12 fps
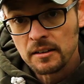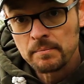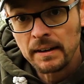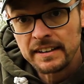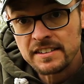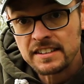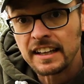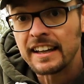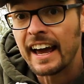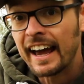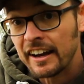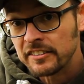managed to get
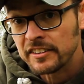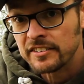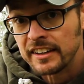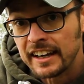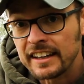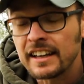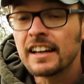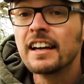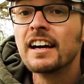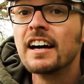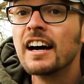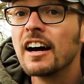that out the snag.
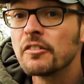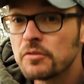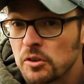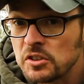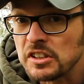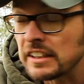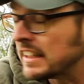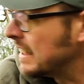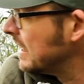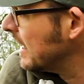Unfortunately,